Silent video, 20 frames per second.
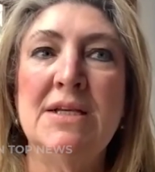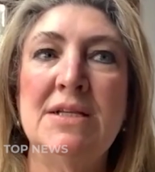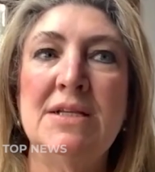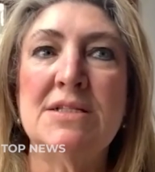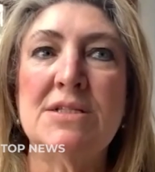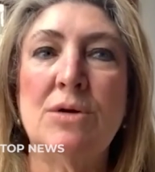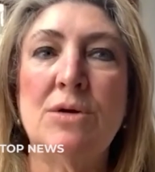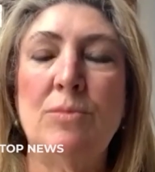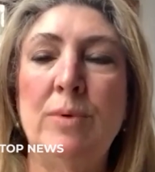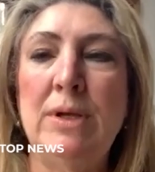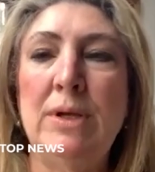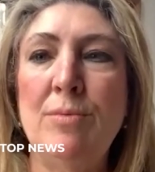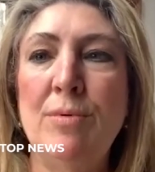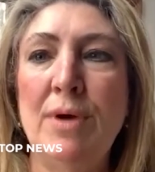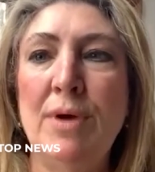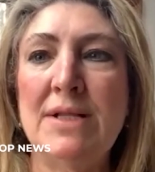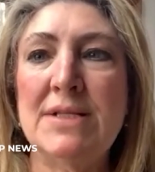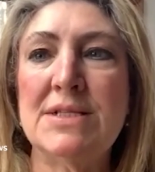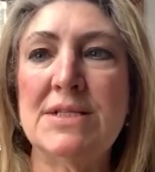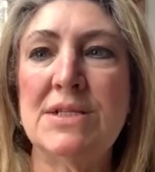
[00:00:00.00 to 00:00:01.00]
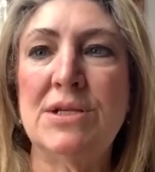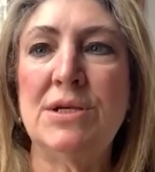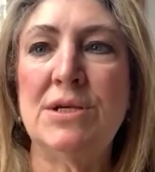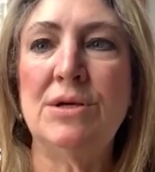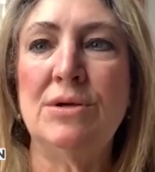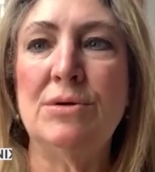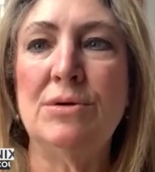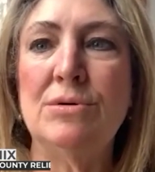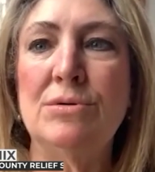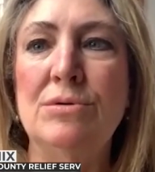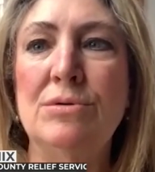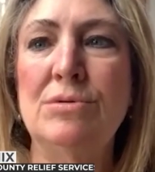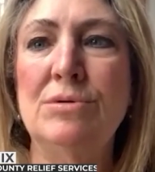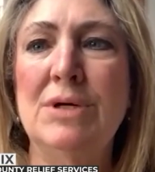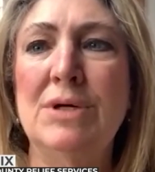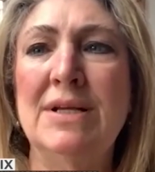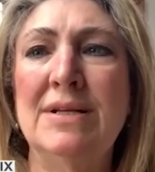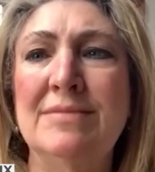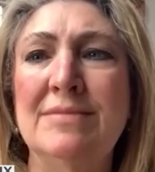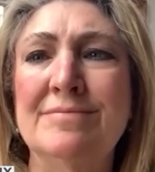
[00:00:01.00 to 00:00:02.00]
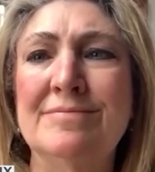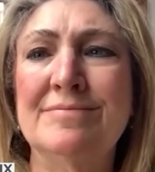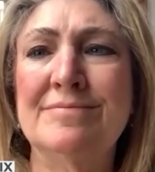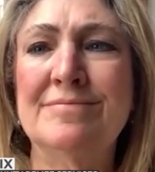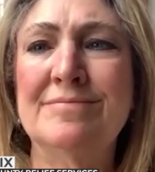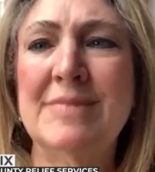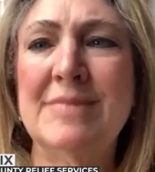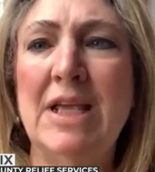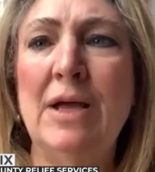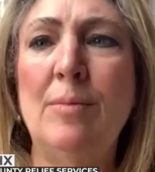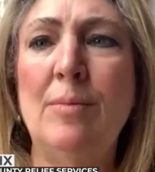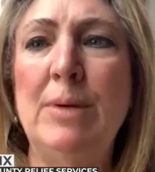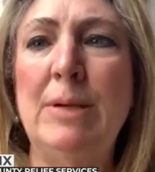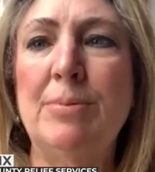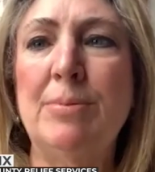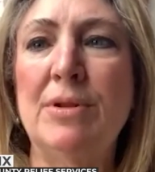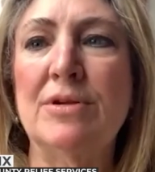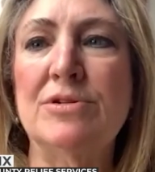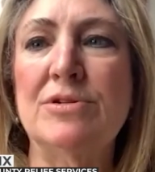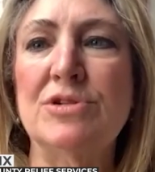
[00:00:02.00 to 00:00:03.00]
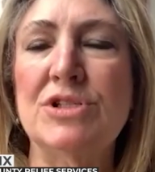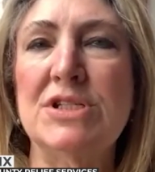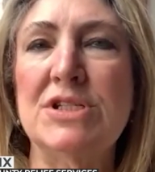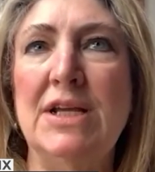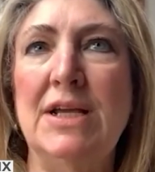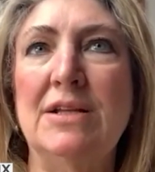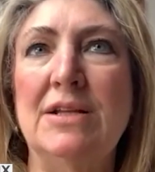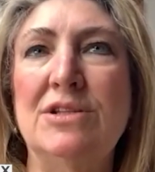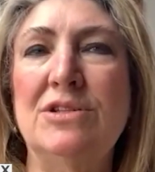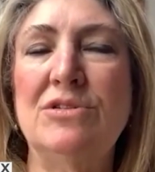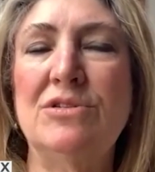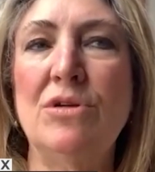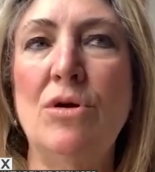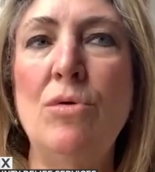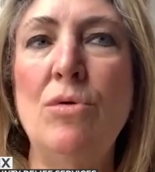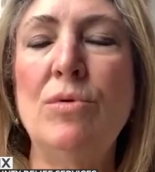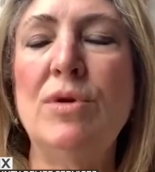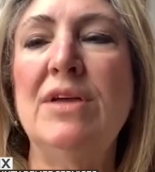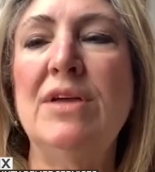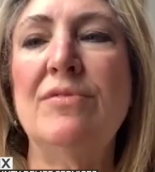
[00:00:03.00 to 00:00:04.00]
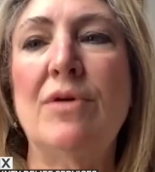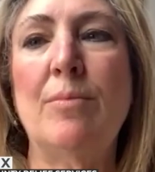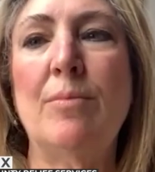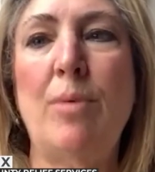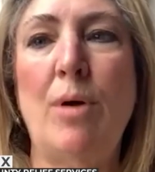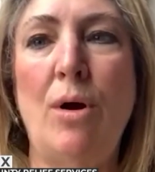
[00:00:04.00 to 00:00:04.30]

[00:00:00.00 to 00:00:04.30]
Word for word: So, we want to help people understand don't give up